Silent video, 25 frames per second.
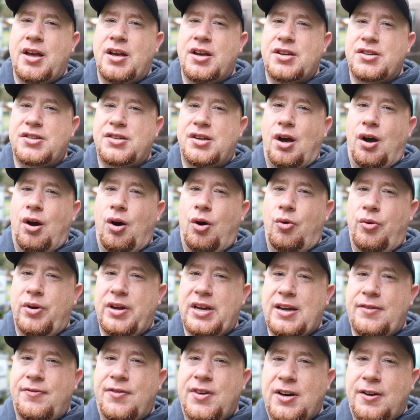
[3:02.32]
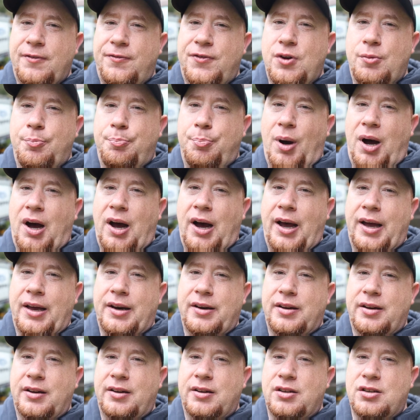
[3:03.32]
So even if you
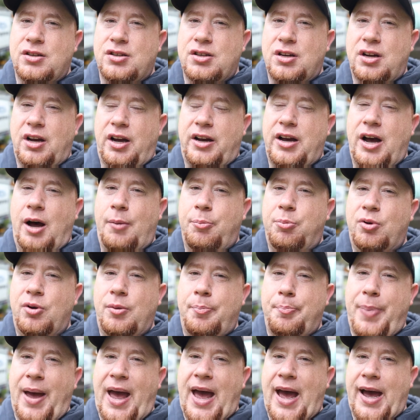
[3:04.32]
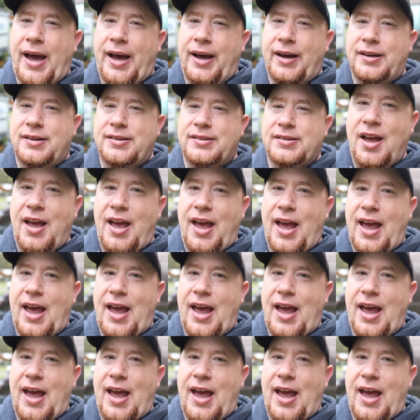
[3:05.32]
bought a couple of bags,